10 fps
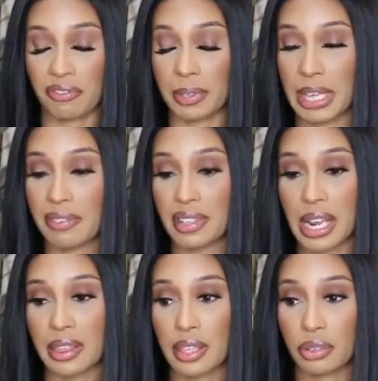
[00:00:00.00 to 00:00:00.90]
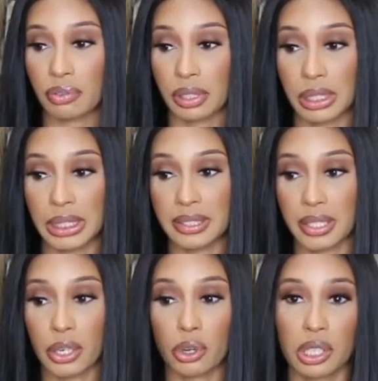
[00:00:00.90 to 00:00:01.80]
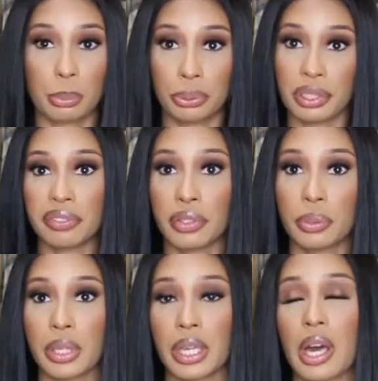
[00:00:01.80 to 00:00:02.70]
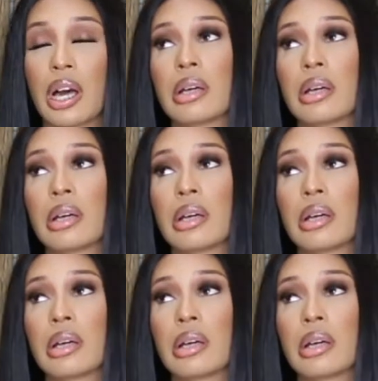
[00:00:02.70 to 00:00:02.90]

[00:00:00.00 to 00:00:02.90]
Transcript: given that they're releasing or they're previewing